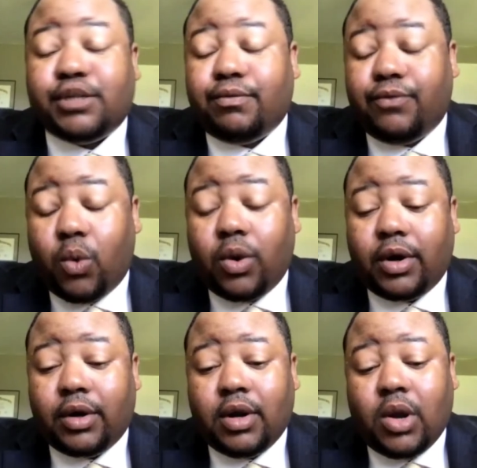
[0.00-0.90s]

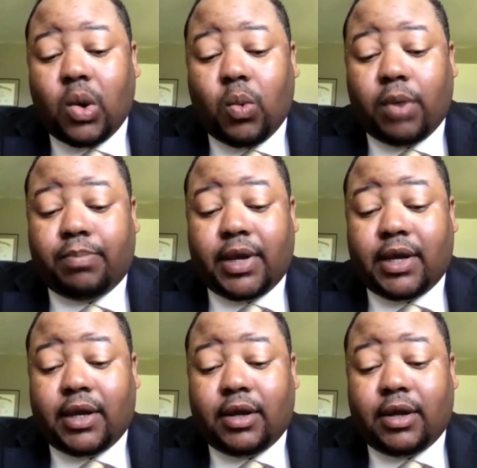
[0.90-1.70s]
for would be,